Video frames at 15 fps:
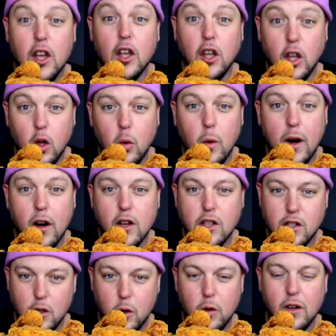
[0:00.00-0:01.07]
you wear a
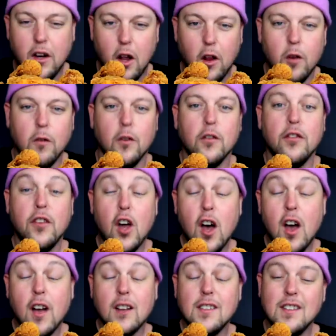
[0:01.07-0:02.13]
suit and colorful
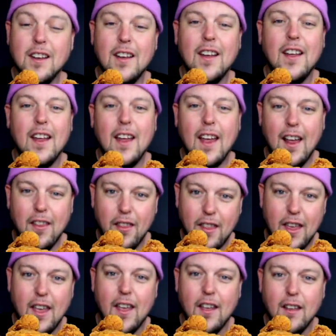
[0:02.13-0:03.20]
socks and
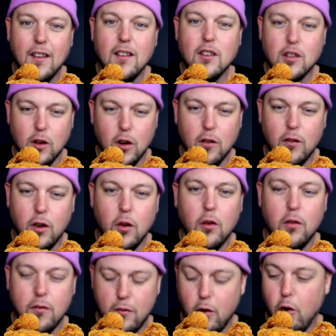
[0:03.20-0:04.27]
they serve you
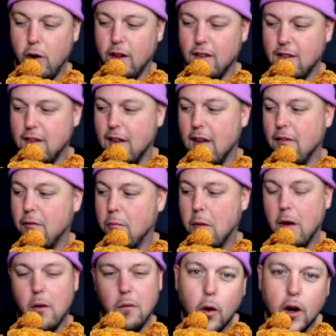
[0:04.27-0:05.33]
food and stuff.
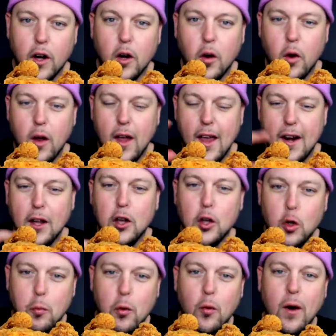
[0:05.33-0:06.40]
But we're gonna go ahead and
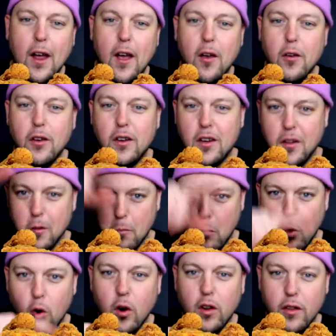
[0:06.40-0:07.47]
loop around to the
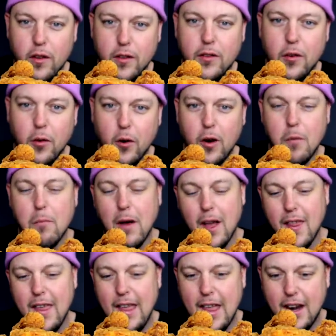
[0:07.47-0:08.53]
moral of the story by
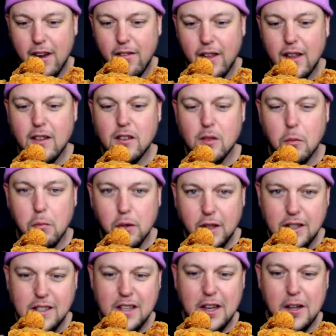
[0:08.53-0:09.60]
the end of it. So
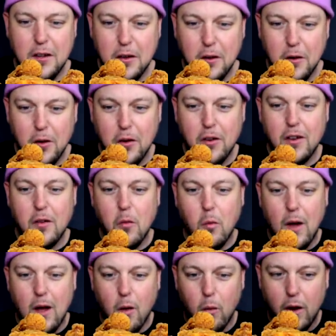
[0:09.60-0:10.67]
please stay tuned
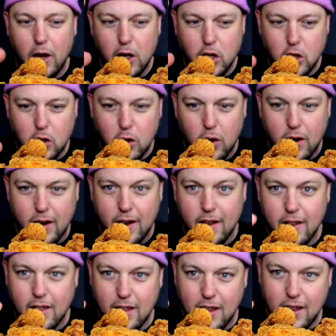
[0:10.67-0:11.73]
while we
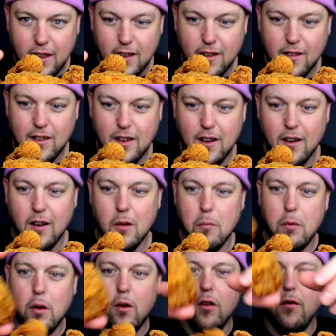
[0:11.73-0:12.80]
enjoy these here
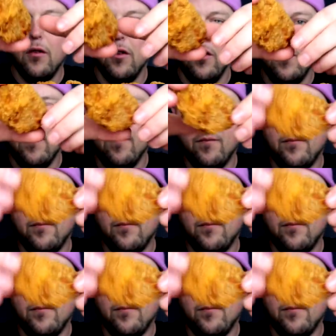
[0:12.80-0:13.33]
beautiful